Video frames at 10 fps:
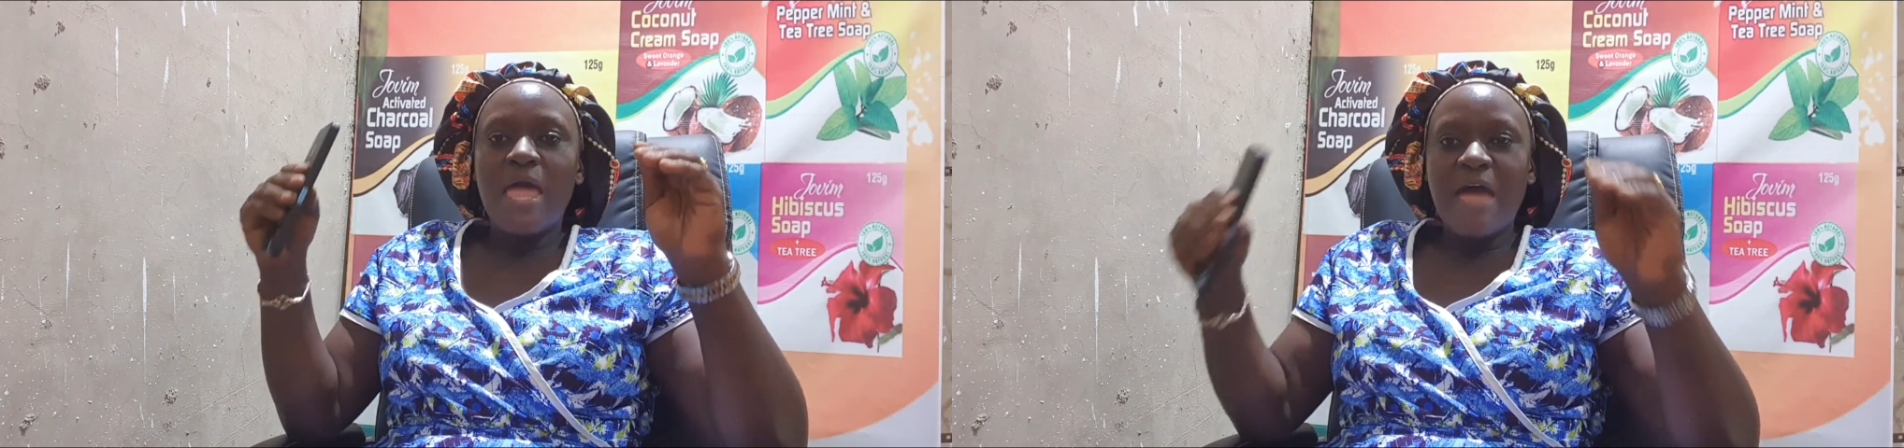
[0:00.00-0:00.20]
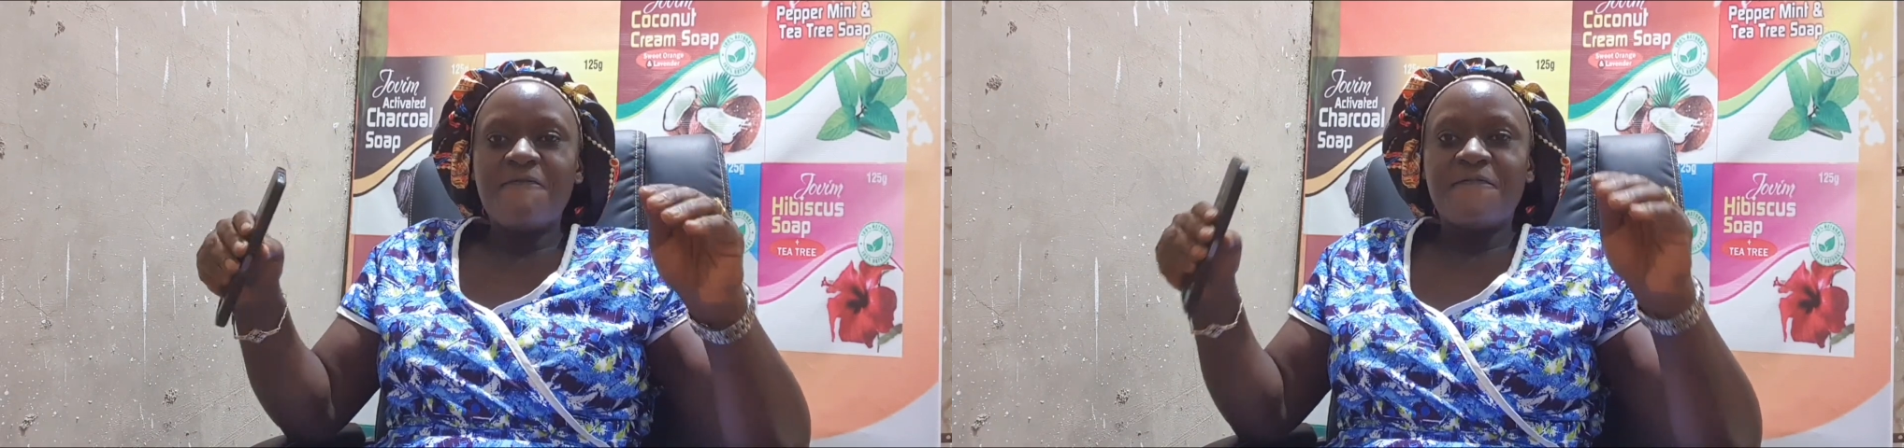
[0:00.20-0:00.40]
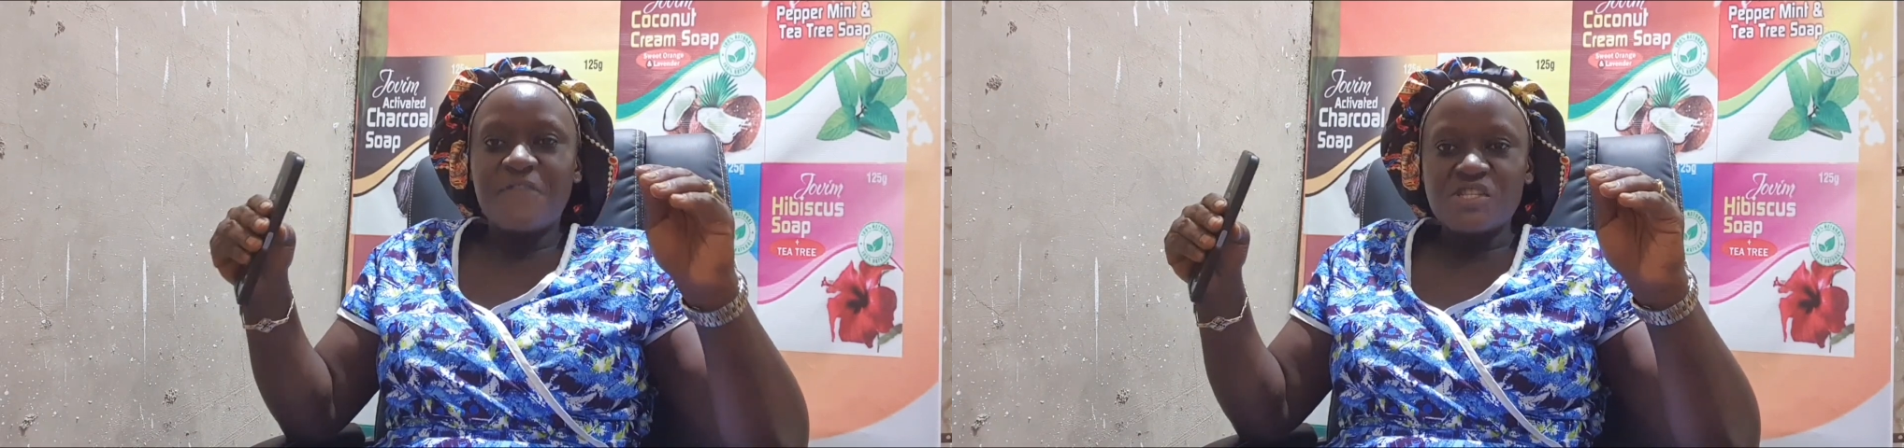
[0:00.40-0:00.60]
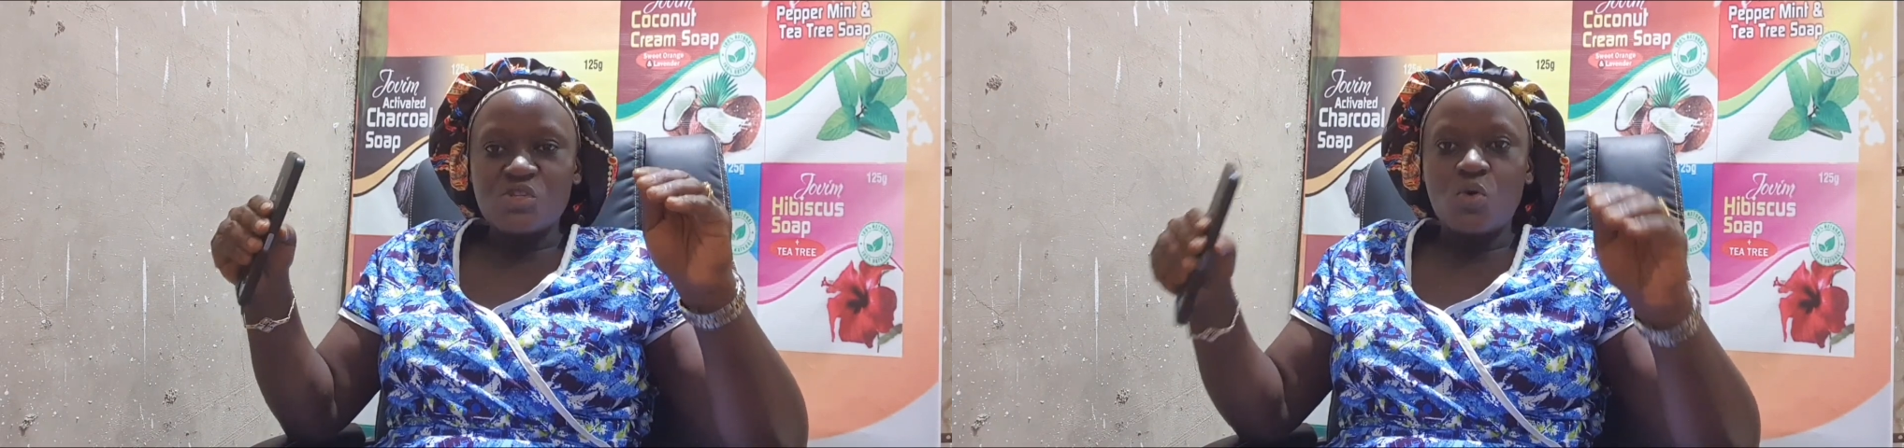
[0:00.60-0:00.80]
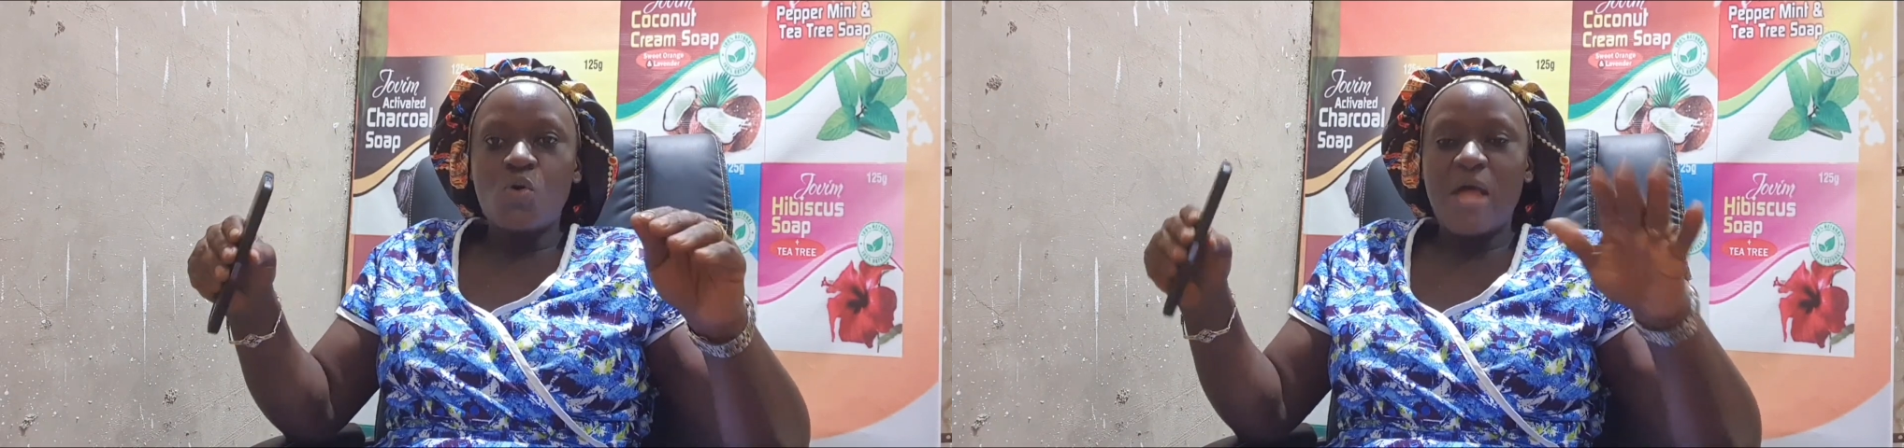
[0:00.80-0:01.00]
every
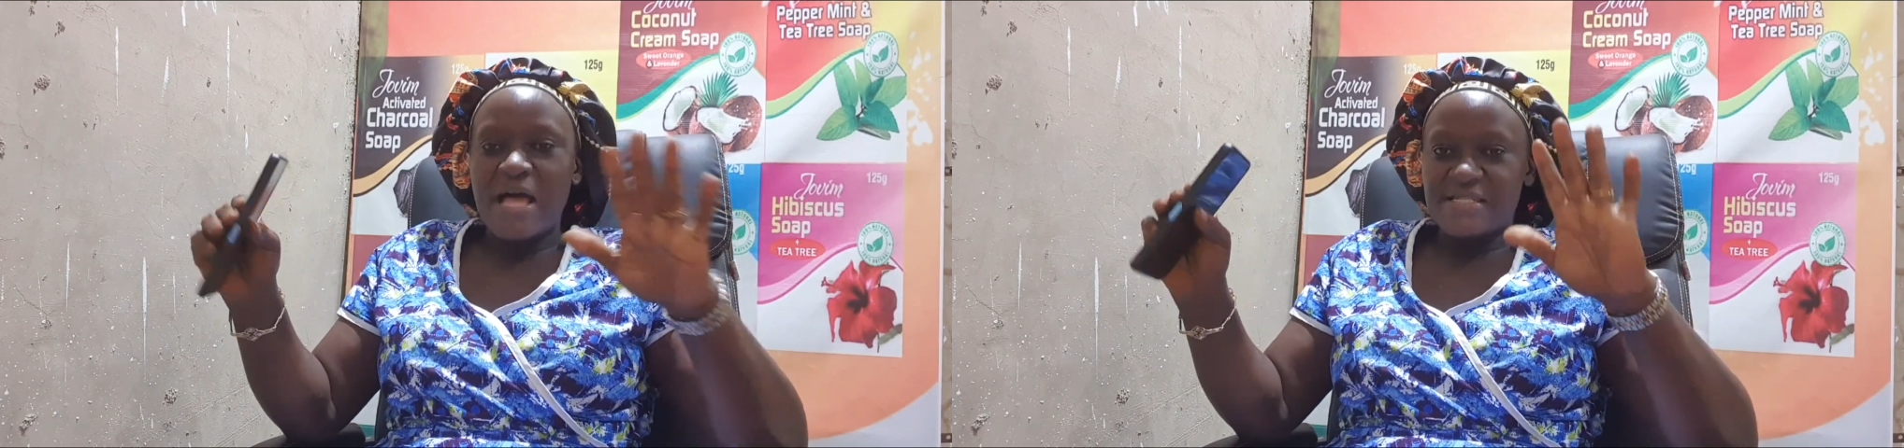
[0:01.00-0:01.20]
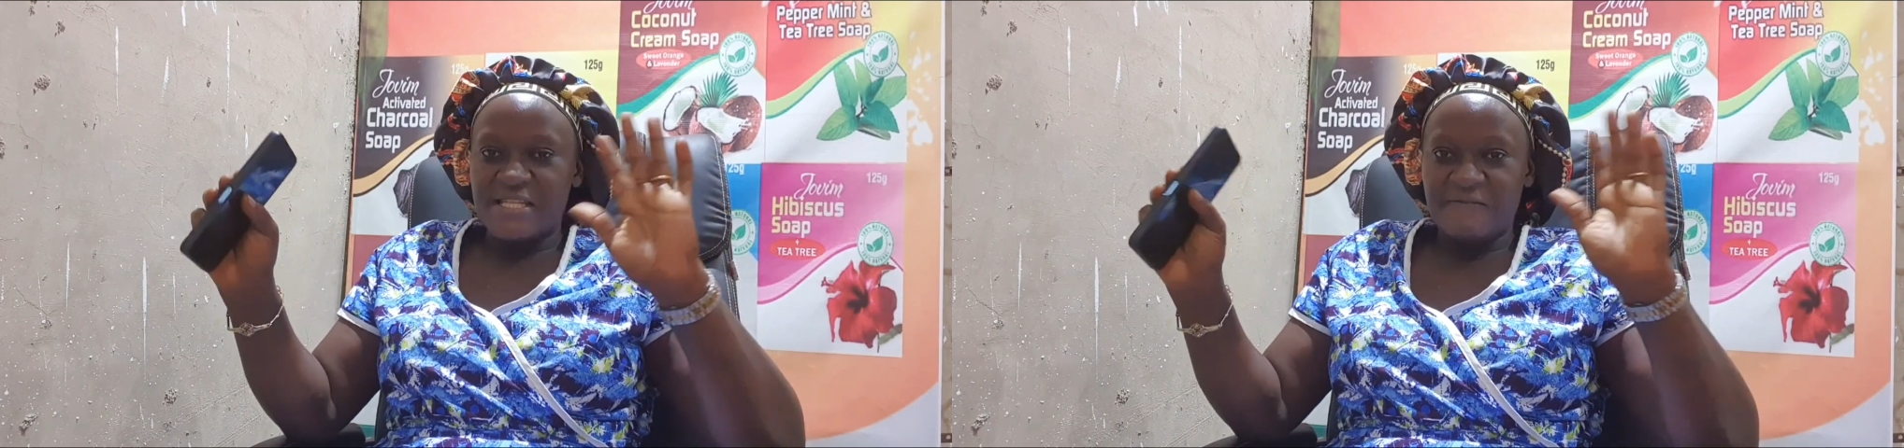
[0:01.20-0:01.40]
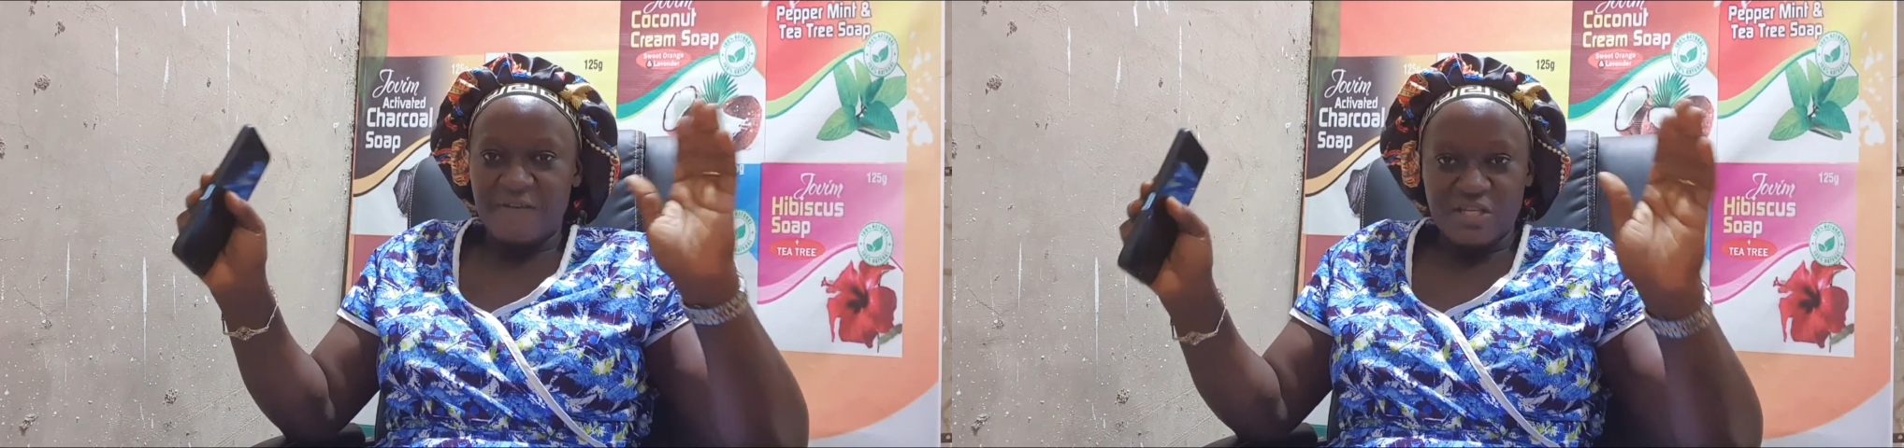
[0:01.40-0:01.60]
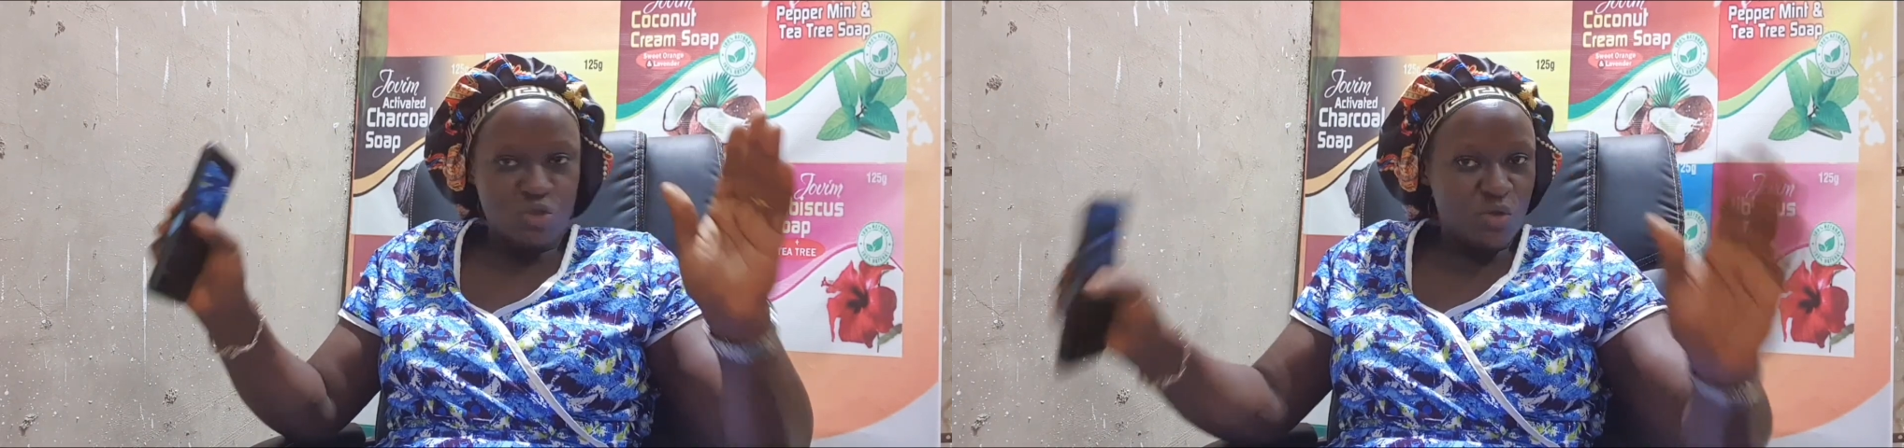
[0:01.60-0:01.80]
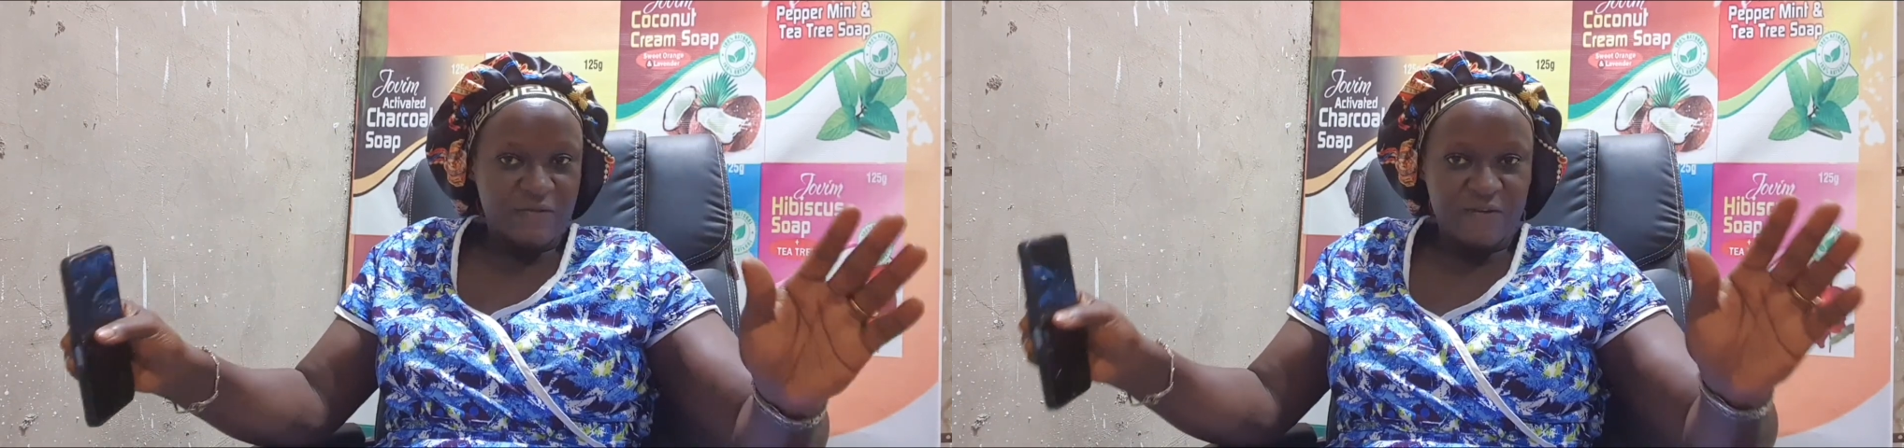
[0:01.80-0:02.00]
school has a different
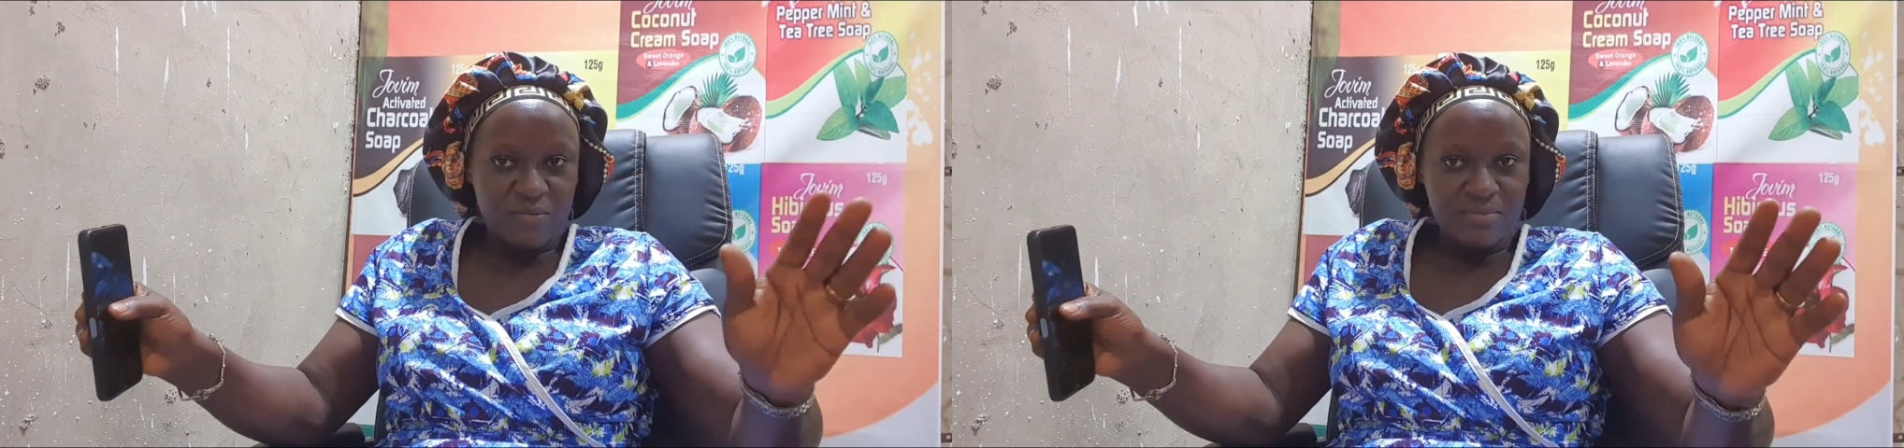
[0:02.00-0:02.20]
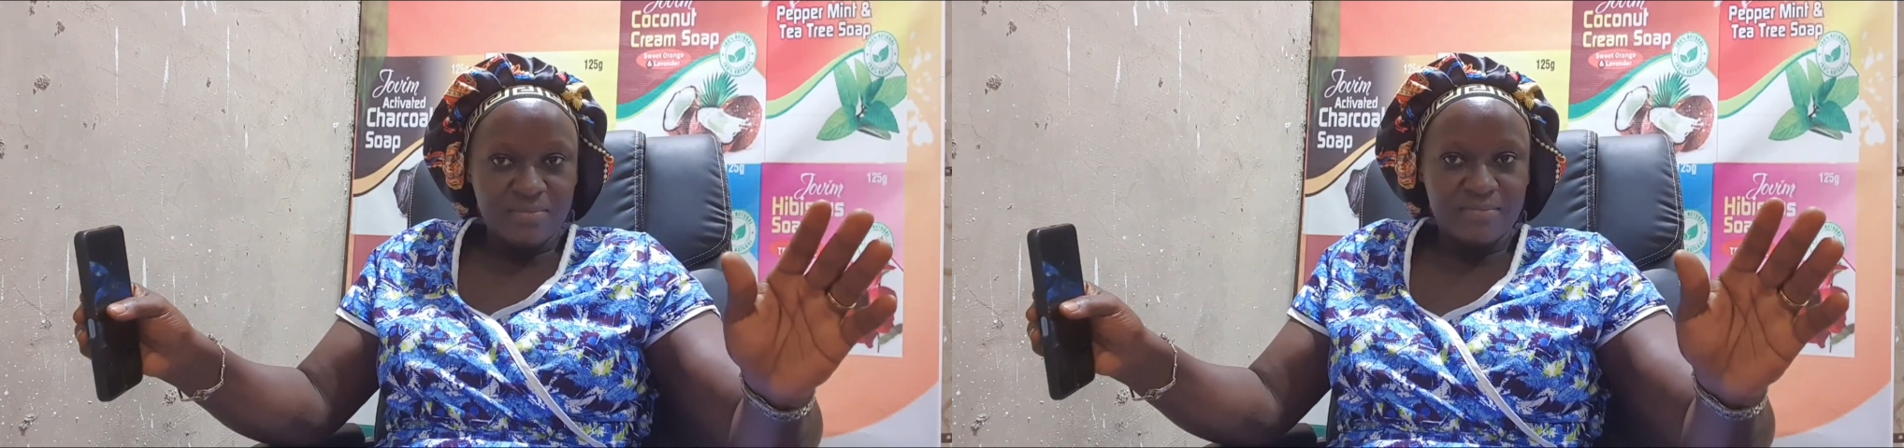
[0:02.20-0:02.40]
uniform,